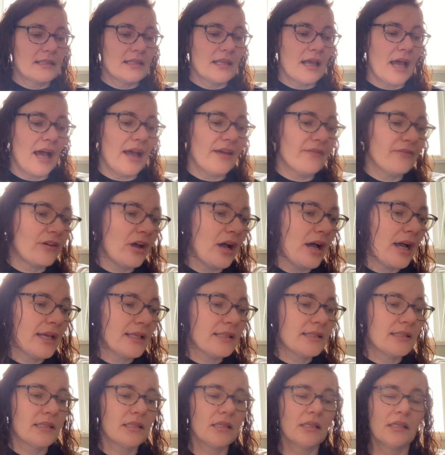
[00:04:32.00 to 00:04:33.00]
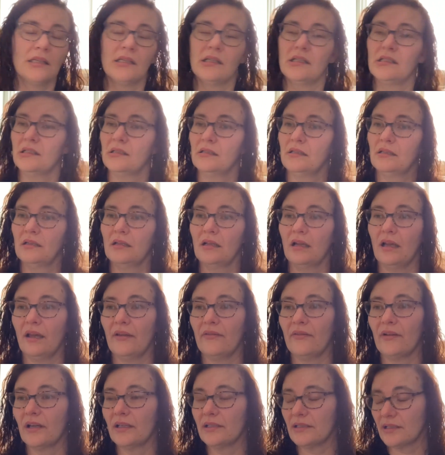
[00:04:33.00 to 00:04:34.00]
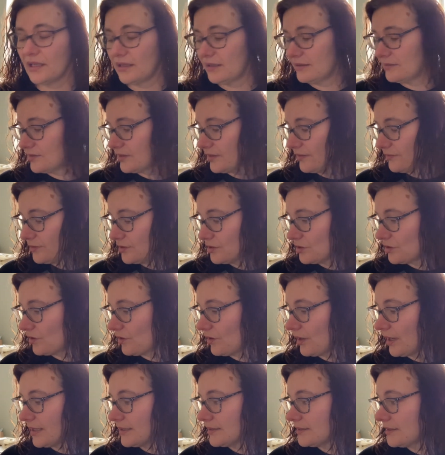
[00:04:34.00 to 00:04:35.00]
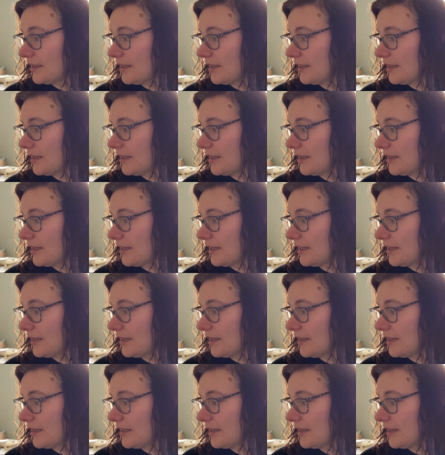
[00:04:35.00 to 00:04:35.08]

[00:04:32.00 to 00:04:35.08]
I've got a ton of stuff to show you guys,